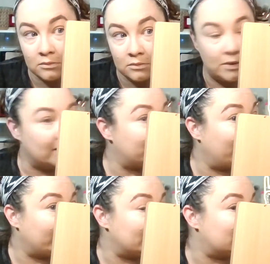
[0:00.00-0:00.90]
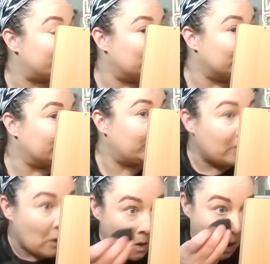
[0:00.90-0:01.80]
It's very smooth.
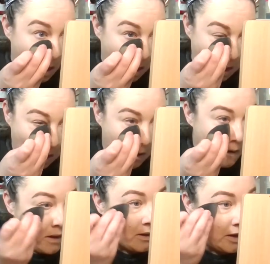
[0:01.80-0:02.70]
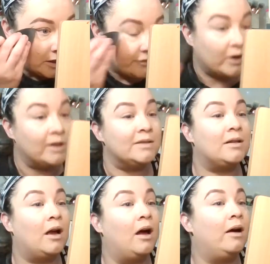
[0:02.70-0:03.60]
As far as
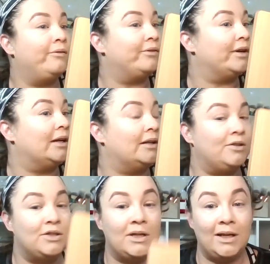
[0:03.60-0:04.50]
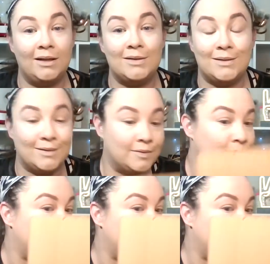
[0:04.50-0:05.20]
coverage, it's